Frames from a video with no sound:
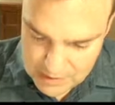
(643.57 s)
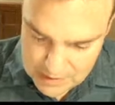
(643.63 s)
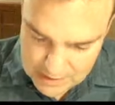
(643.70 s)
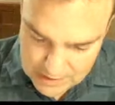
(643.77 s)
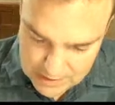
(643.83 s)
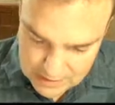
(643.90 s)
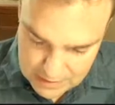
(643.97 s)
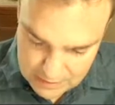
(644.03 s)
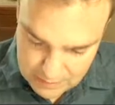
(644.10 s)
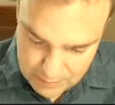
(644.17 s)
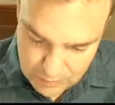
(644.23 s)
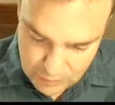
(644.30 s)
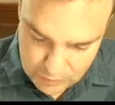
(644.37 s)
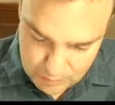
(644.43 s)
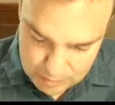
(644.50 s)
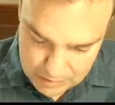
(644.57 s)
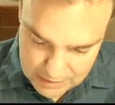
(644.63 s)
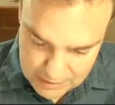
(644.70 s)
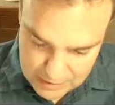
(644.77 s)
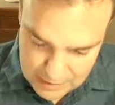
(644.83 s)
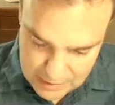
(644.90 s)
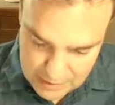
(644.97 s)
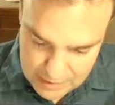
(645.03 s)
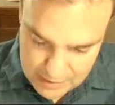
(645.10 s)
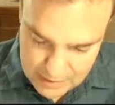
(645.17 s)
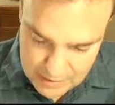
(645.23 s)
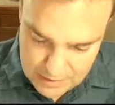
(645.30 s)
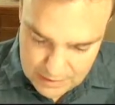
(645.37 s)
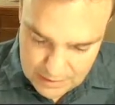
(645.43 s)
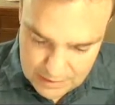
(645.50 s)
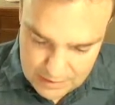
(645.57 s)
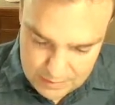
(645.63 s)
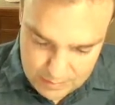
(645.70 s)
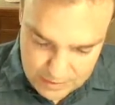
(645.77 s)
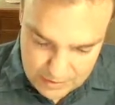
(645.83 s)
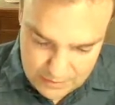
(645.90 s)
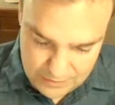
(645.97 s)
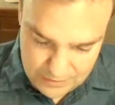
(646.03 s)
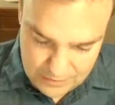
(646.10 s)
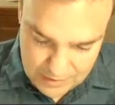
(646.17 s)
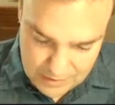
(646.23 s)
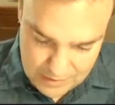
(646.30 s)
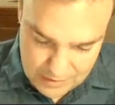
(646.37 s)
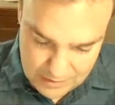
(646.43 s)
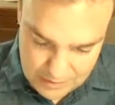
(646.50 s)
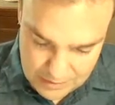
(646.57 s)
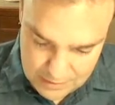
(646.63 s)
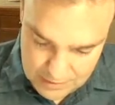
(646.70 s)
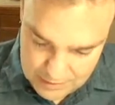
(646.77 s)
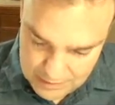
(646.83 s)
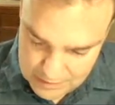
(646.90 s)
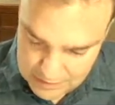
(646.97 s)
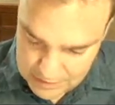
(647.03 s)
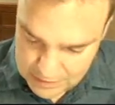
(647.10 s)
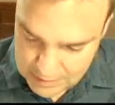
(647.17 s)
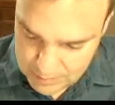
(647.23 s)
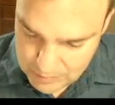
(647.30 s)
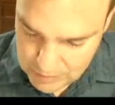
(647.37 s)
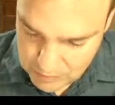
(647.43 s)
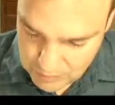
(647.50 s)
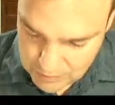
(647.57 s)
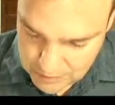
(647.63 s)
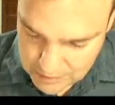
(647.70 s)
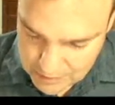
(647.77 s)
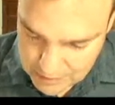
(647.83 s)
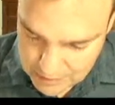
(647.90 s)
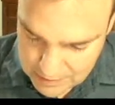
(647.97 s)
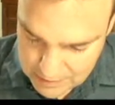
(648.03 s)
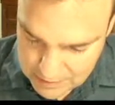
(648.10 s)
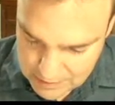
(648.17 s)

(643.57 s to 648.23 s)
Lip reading: and I multiply that by this guy here, and I get mu to the n.